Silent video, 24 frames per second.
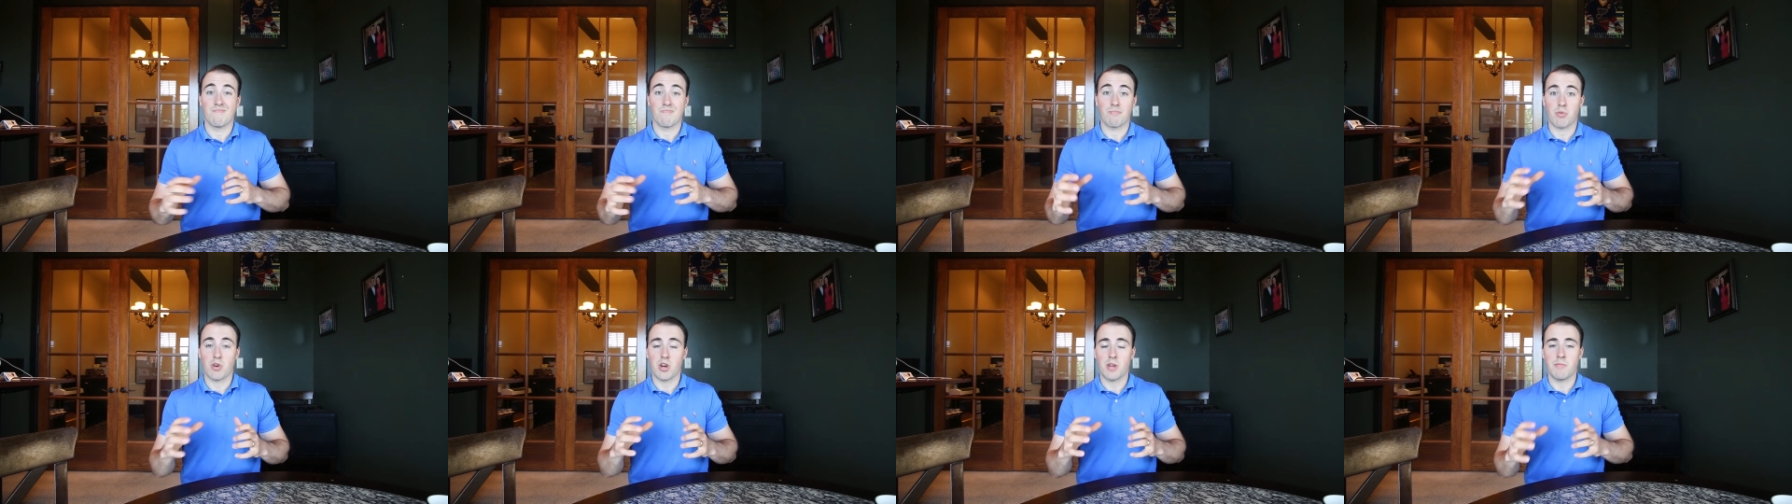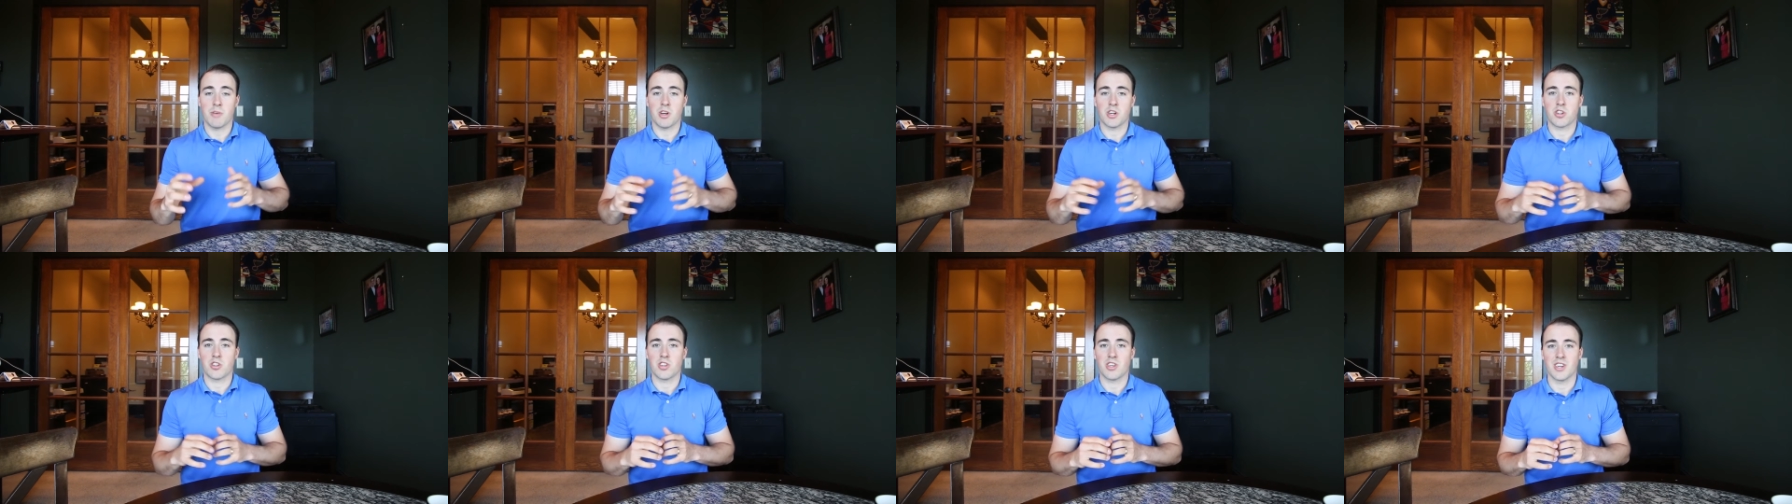pretty
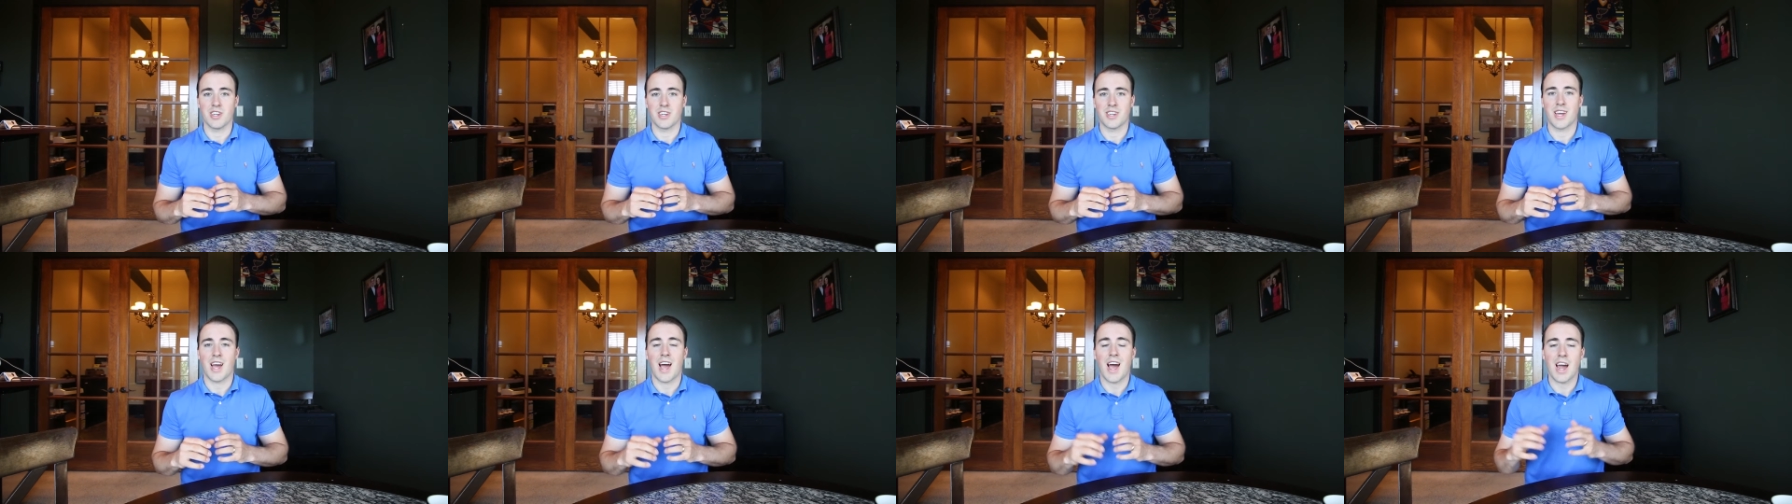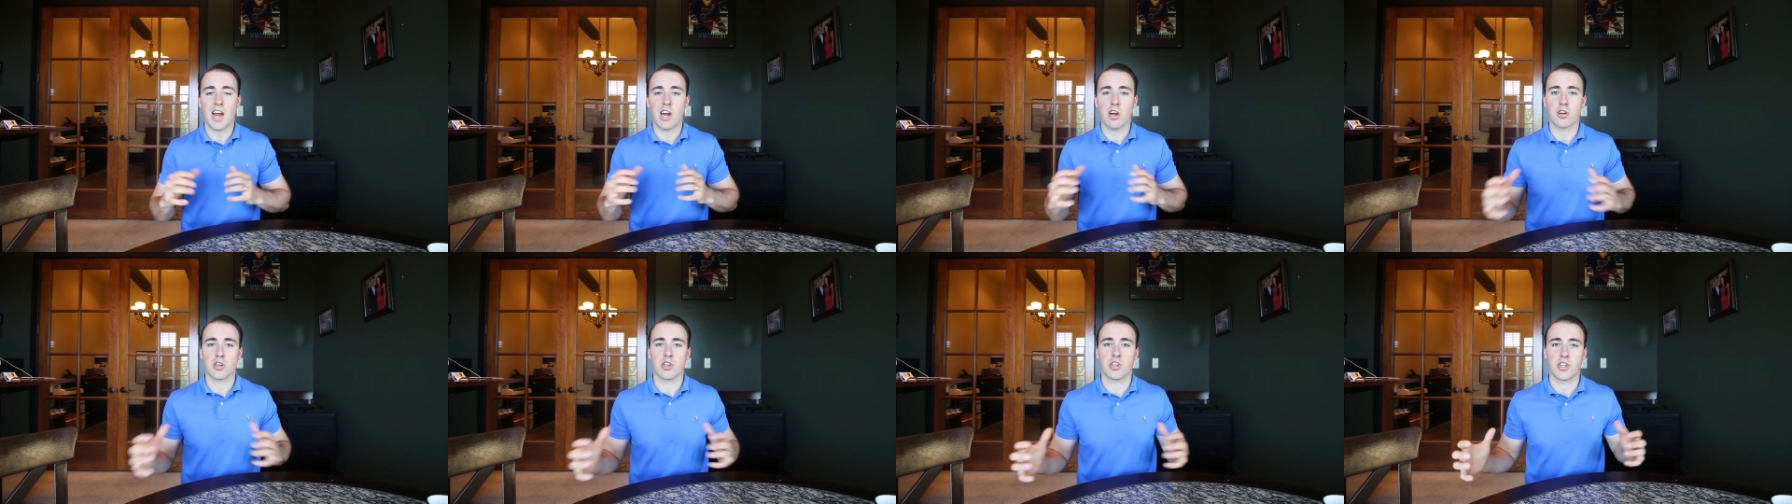much the
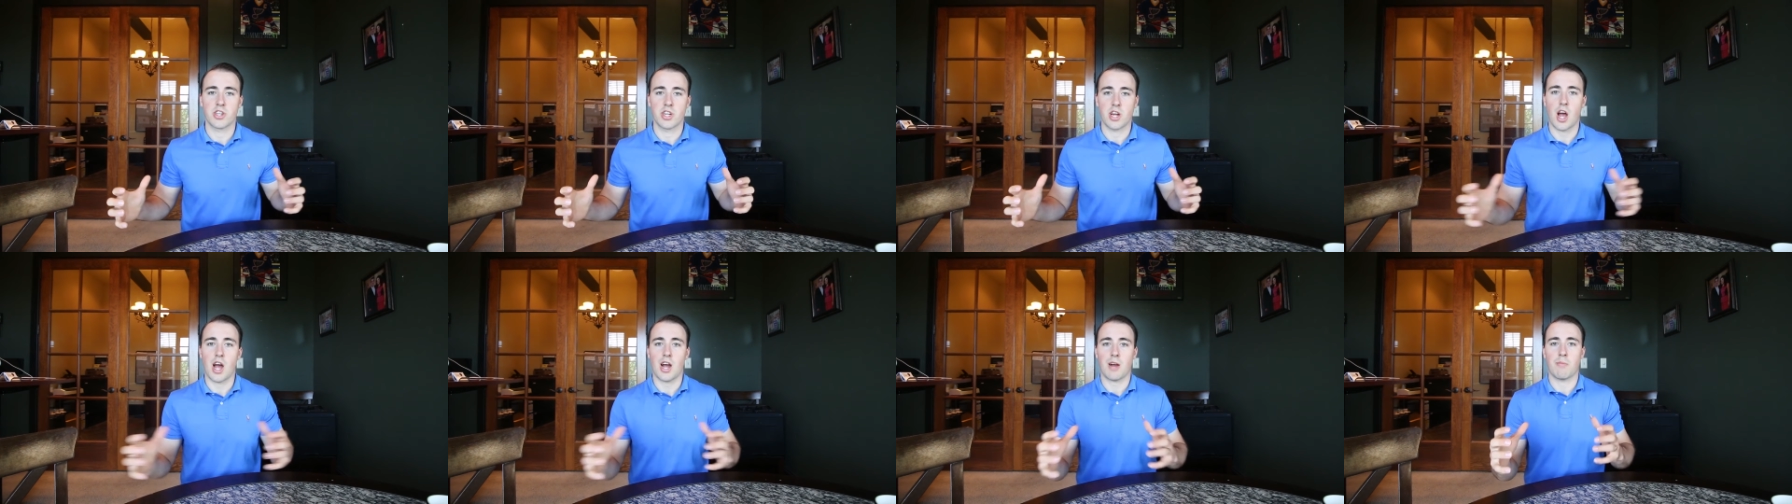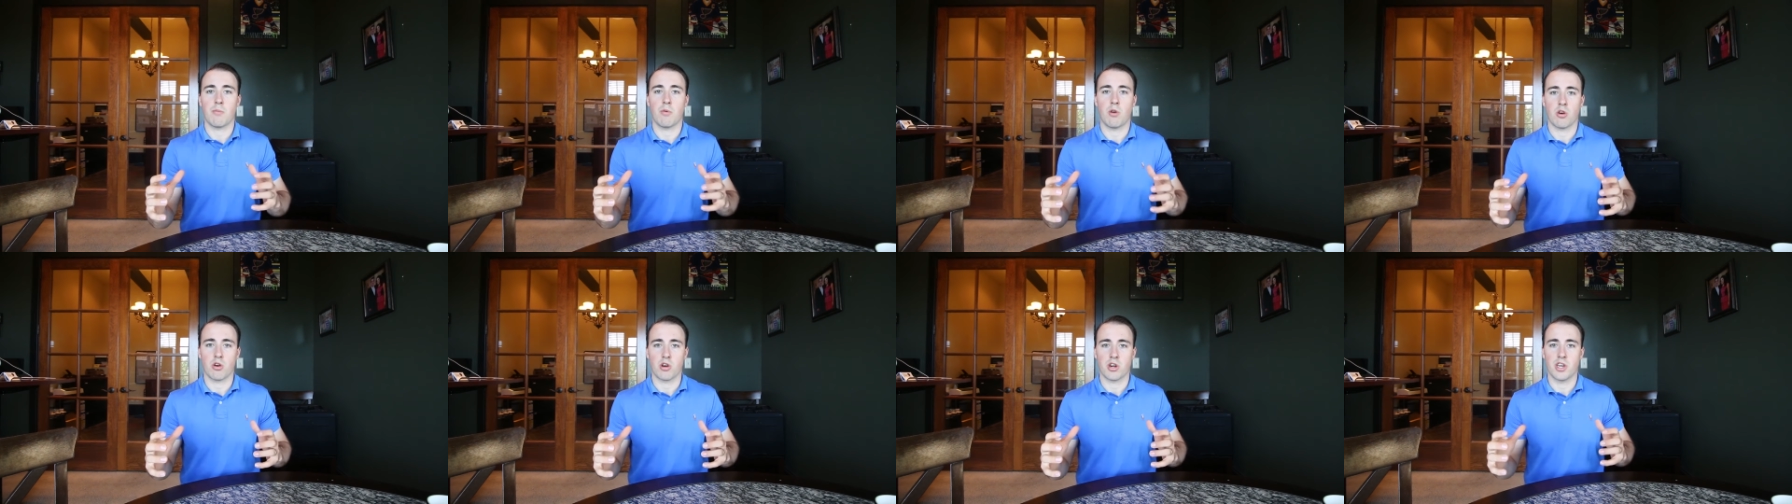entire stock
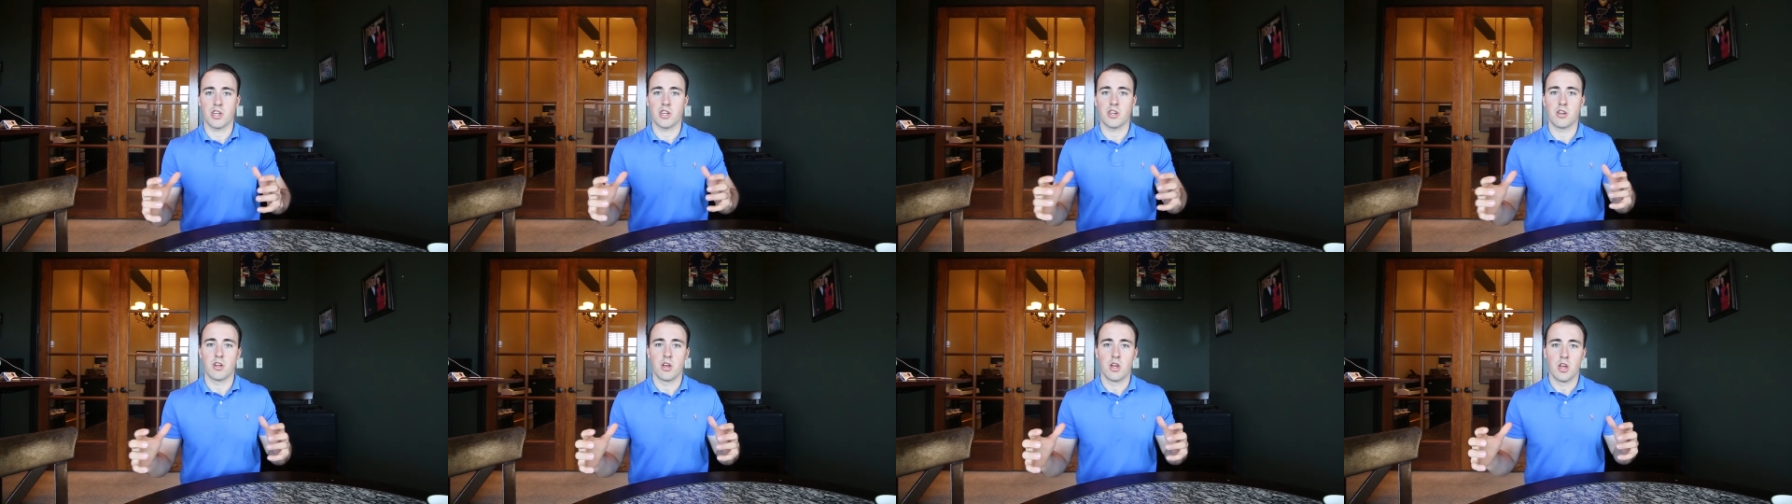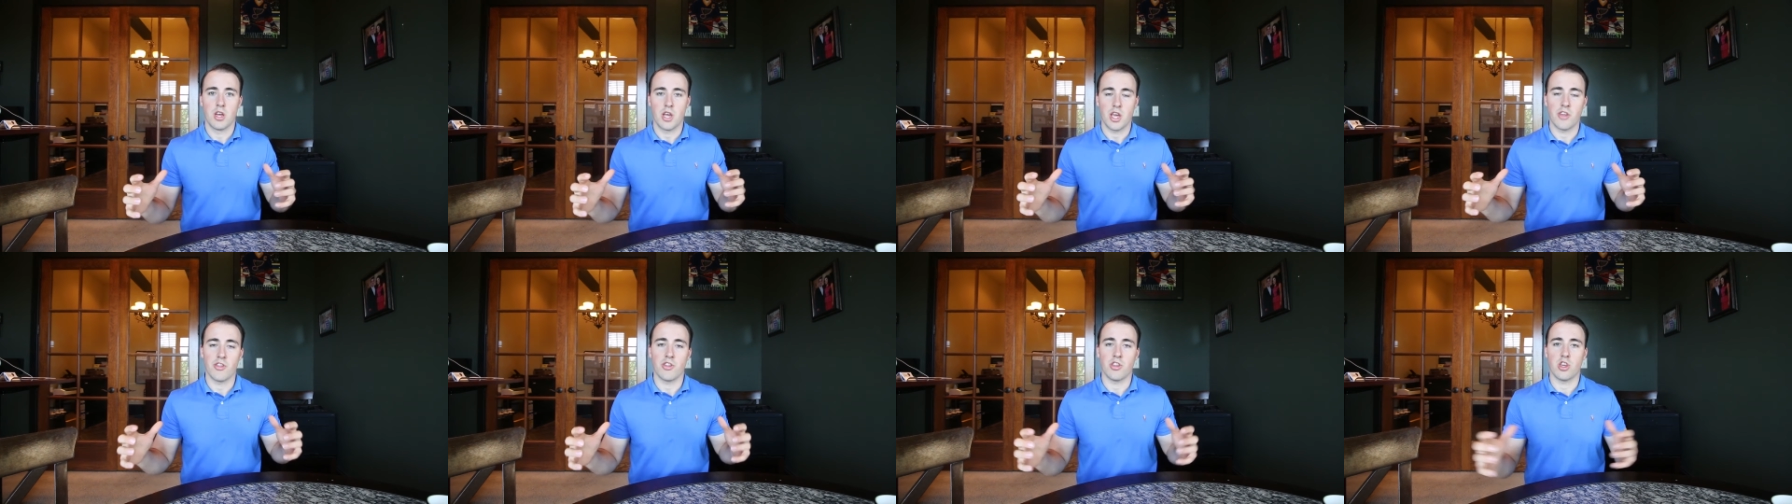market
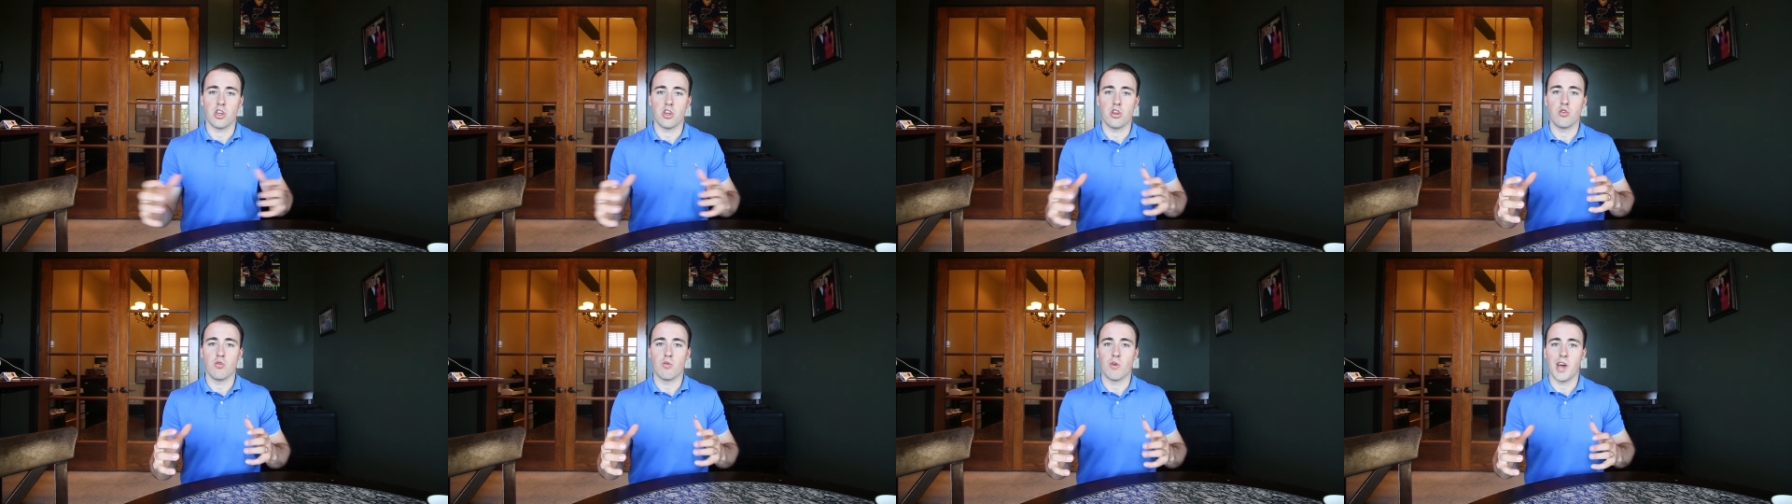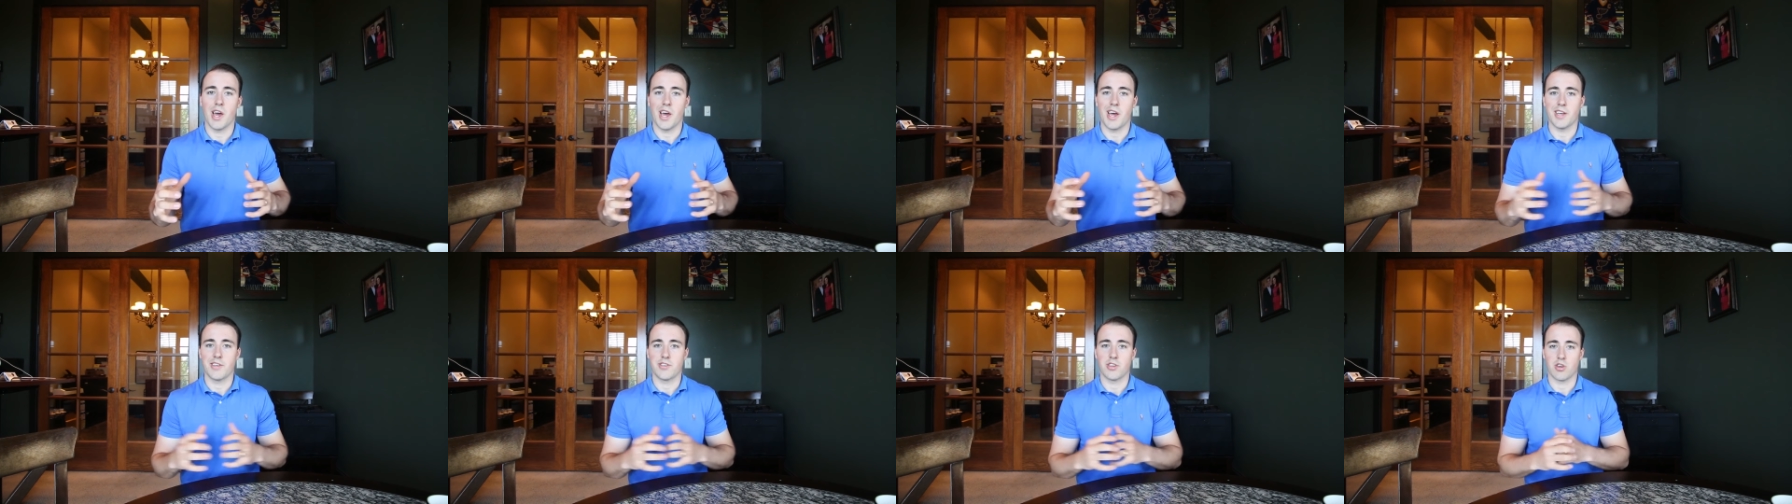in the U
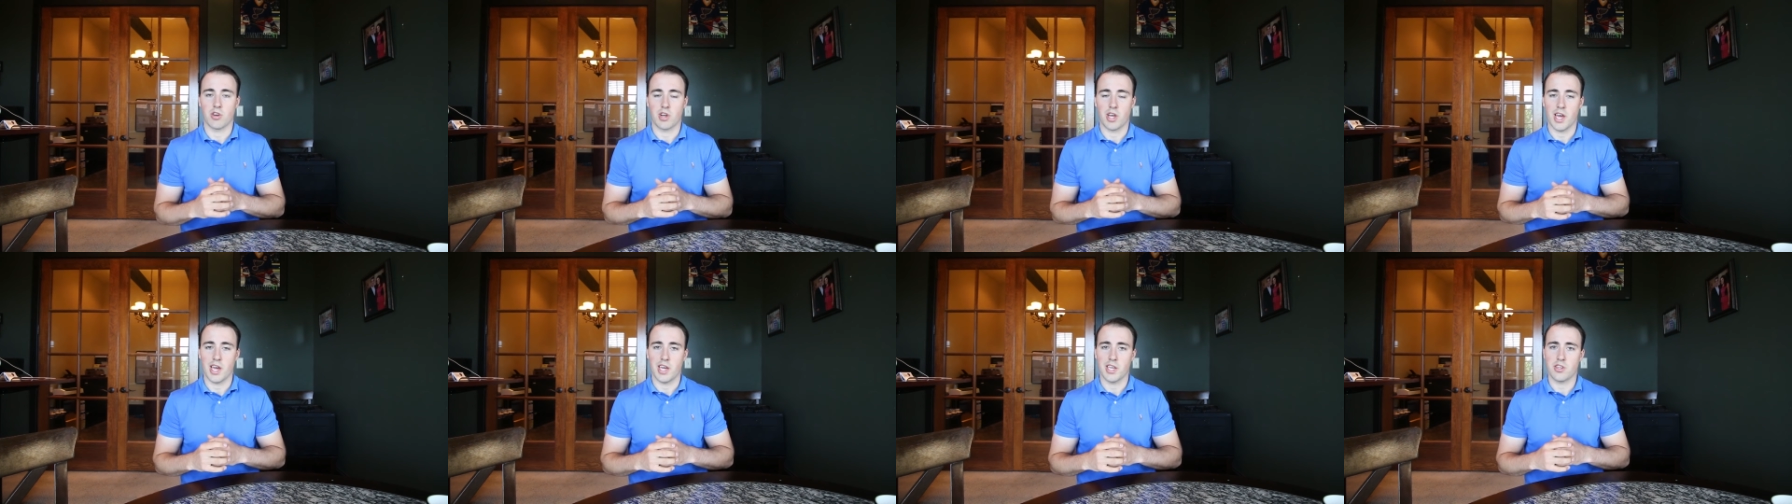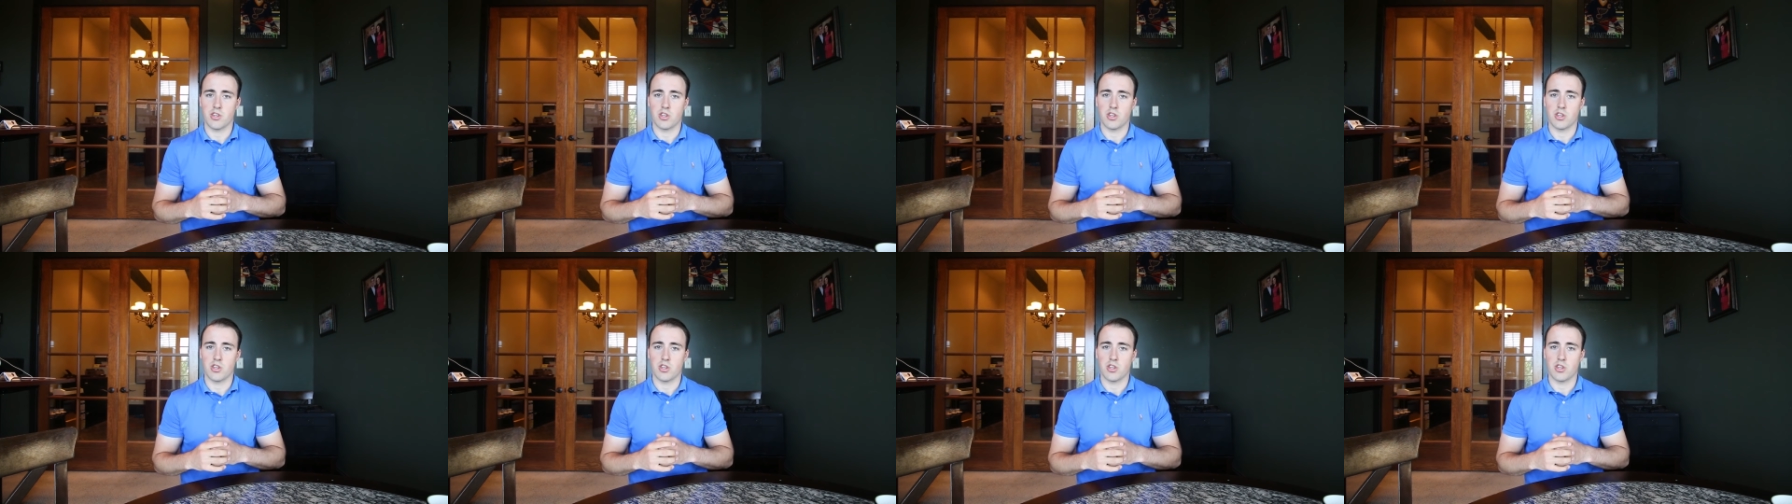S, okay?